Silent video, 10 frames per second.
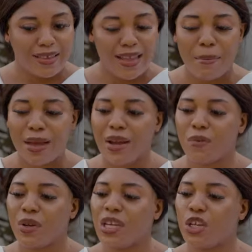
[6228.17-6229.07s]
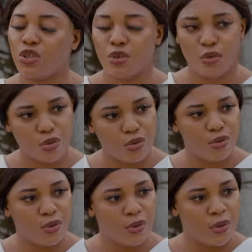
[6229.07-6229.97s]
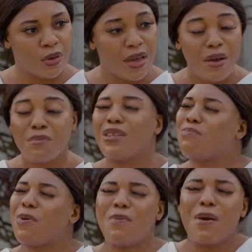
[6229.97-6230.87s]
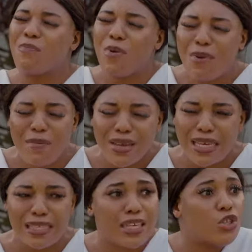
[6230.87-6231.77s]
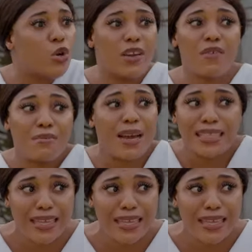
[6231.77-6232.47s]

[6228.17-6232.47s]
That man a really idiot. Well, problem is, he's not even my